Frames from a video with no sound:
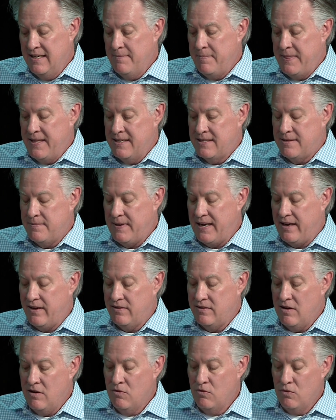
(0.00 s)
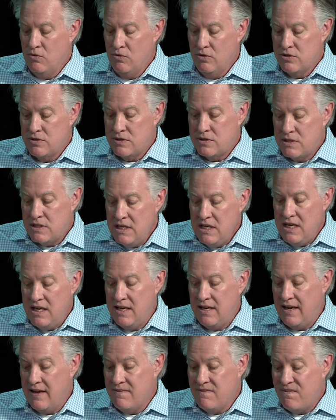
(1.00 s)
It's about
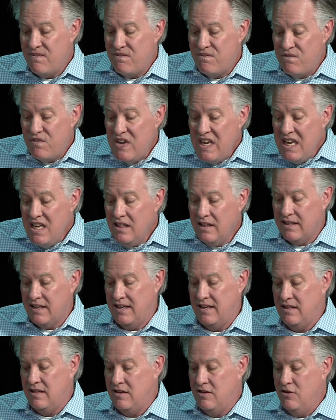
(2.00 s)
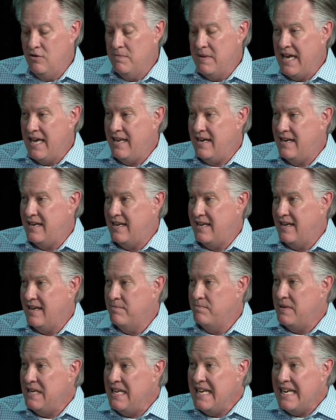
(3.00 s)
seeing and feeling the humanity
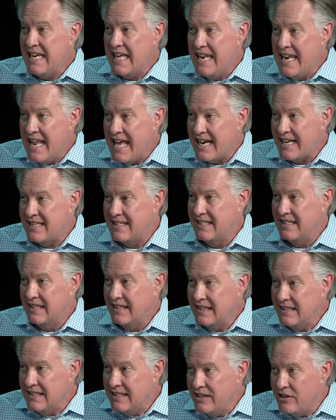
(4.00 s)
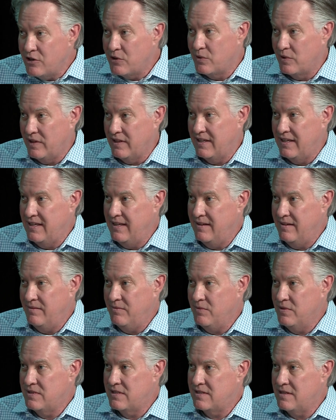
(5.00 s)
and being connected literally
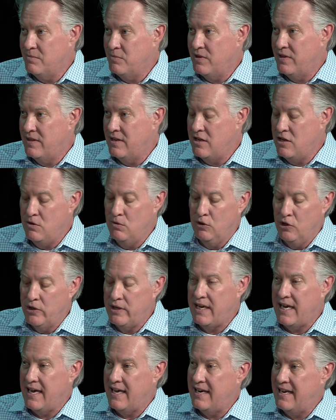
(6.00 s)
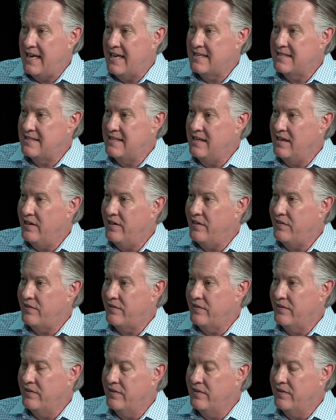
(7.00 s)
with someone that you look at as the other.